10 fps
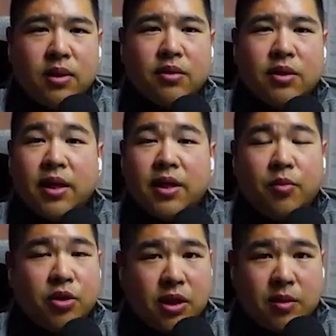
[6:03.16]
Now, it's not the
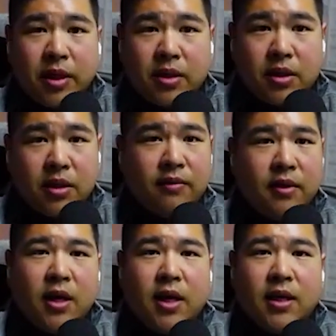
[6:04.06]
most expensive,
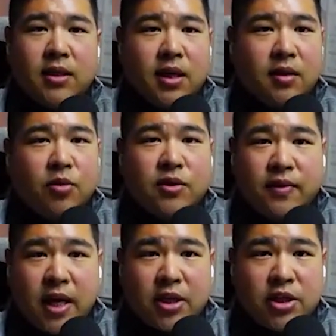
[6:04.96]
it's not the most
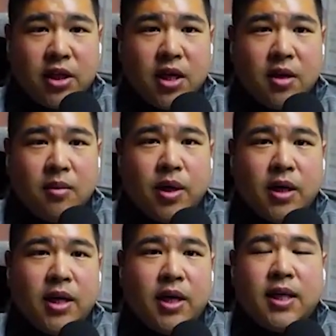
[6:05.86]
flashy,
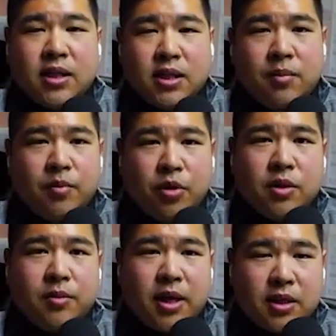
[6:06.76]
but it takes up the
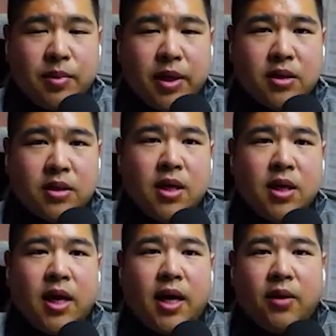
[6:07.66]
most amount of space.
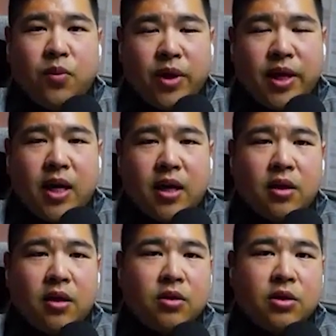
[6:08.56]
And with that,
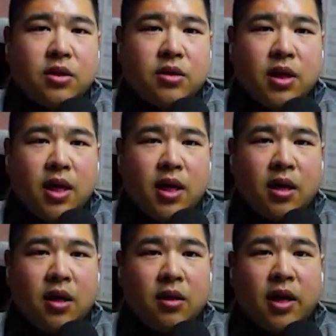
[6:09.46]
there's
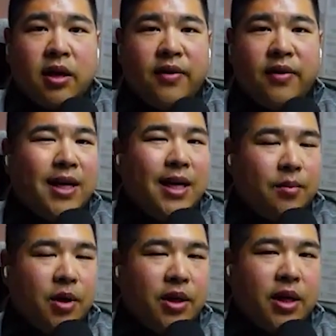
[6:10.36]
uh, a lot of
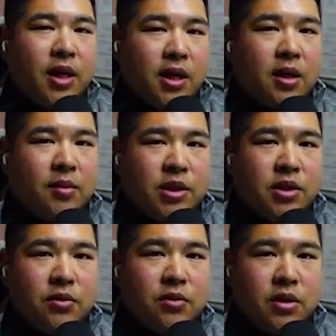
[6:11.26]
enigma that kind of comes
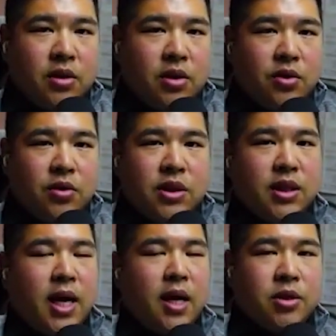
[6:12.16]
into it. You know, you
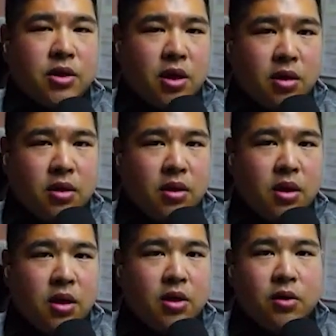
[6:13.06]
see Amazon,
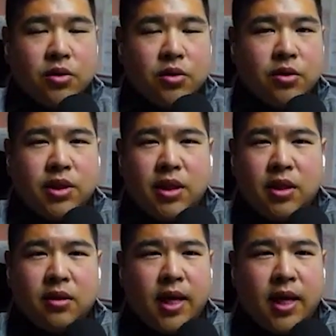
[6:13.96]
you also
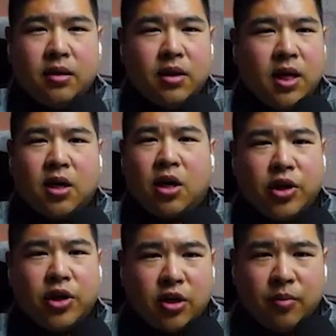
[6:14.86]
see like a
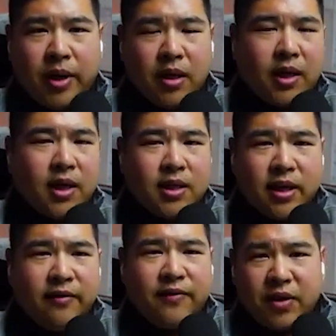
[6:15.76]
contractor bay, like I
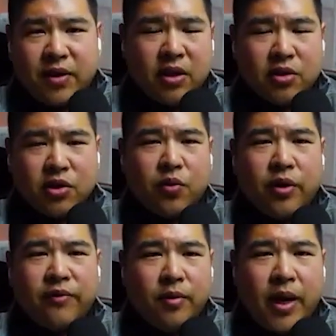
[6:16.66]
said, a 1500
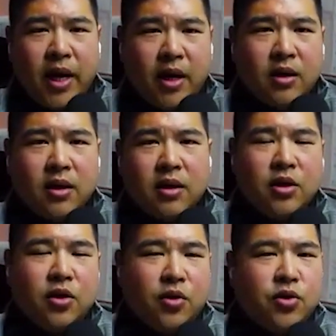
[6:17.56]
square foot bay.
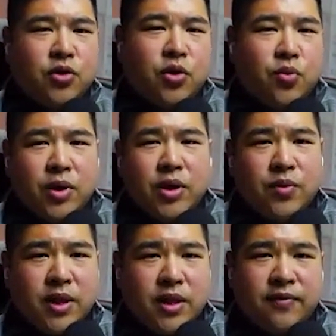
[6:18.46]
You know, those are
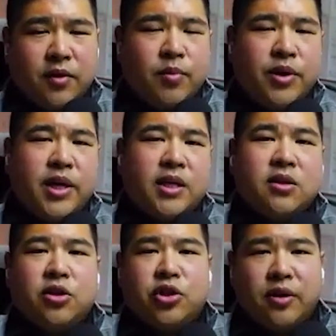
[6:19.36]
really, really different, but
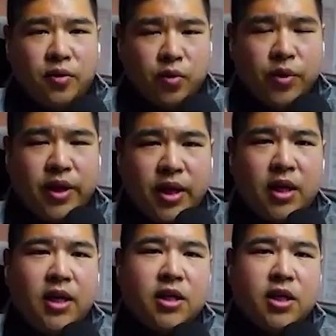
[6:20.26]
that's all shuffled
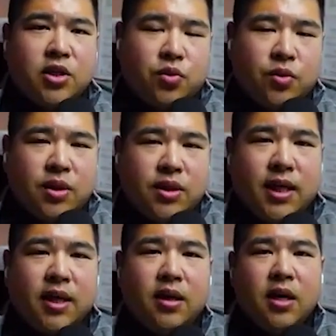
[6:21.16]
within industrial real
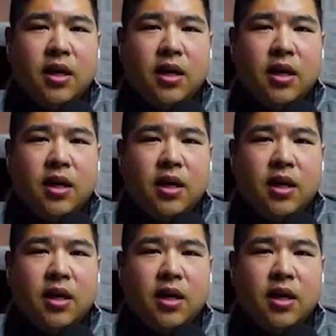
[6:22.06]
estate.